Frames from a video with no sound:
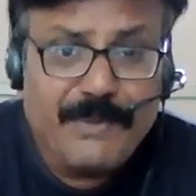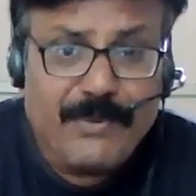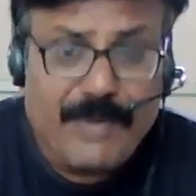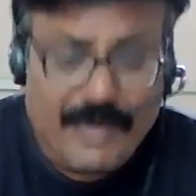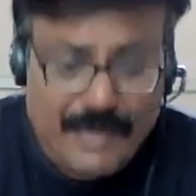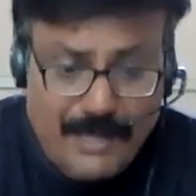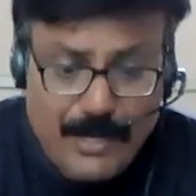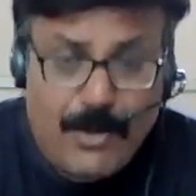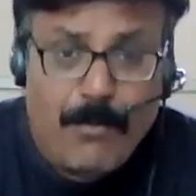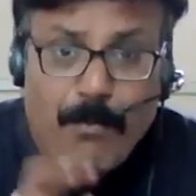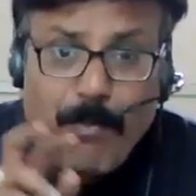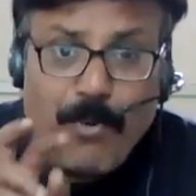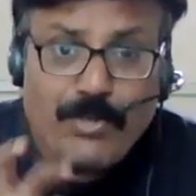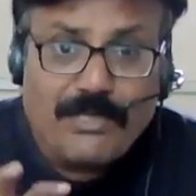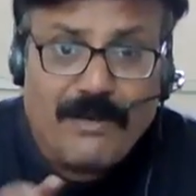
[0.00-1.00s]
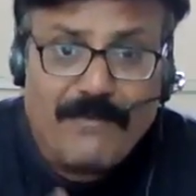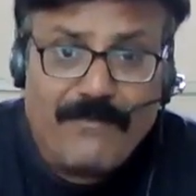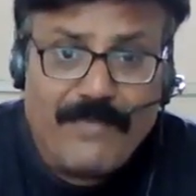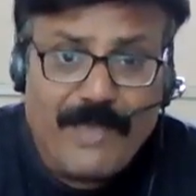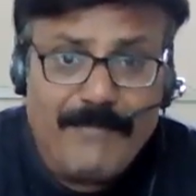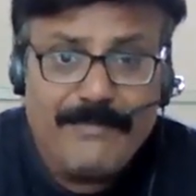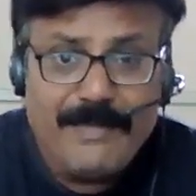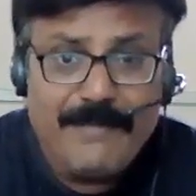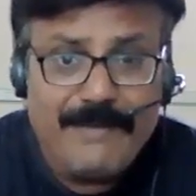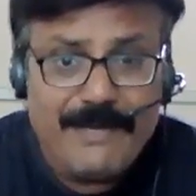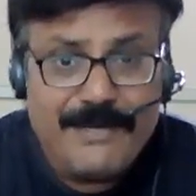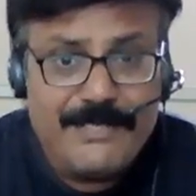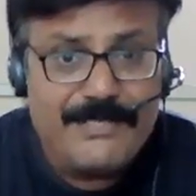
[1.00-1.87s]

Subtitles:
Okay. Both of them, they will